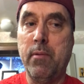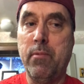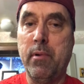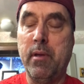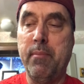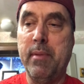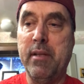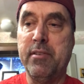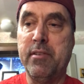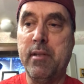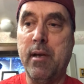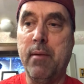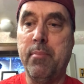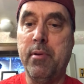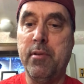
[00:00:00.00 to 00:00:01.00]
really messed
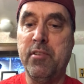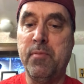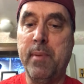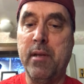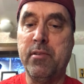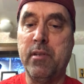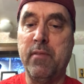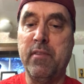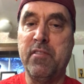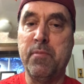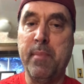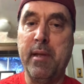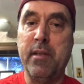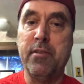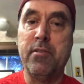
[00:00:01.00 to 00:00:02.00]
up, especially if it's
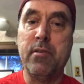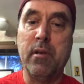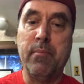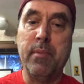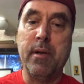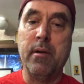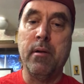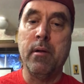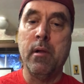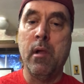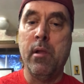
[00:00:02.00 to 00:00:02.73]
mainstream beer.